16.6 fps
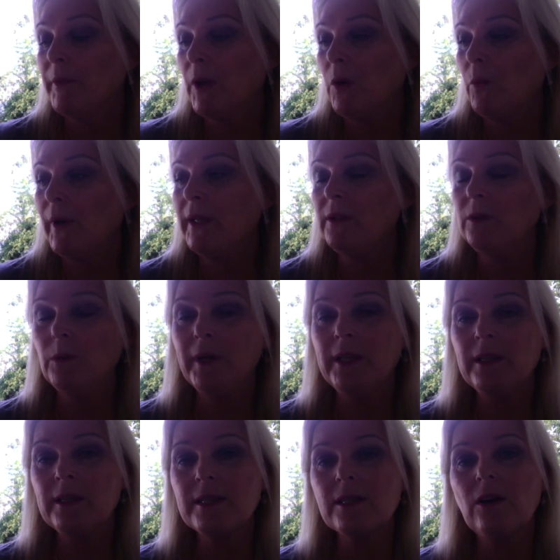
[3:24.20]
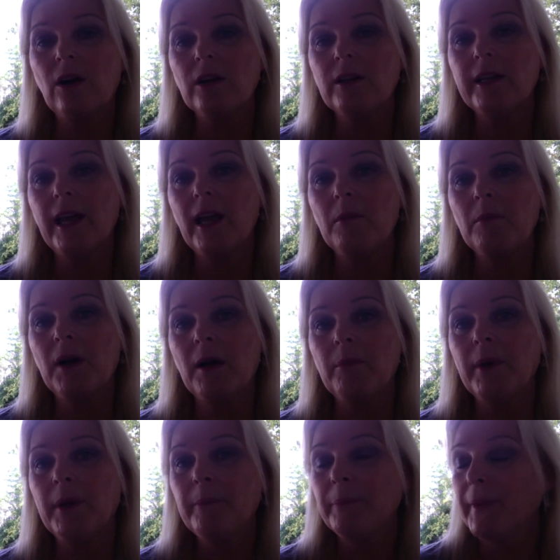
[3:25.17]
When this card came
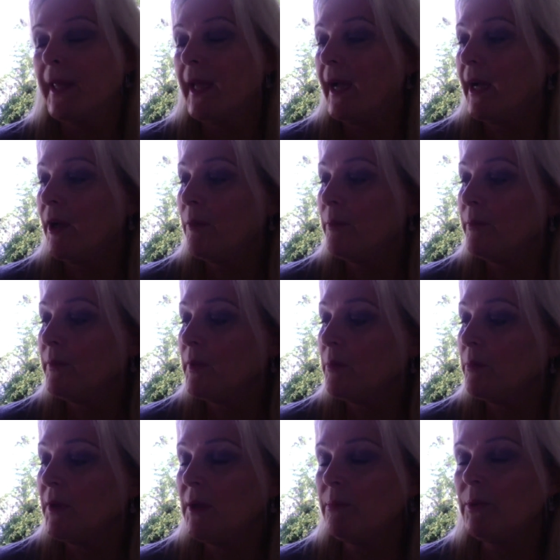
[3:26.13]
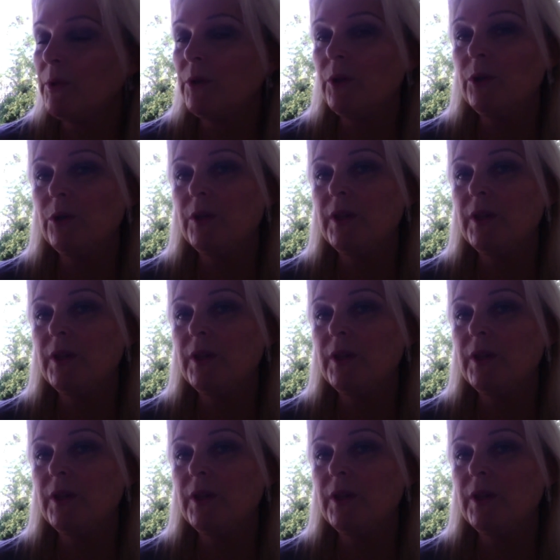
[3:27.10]
up, the people who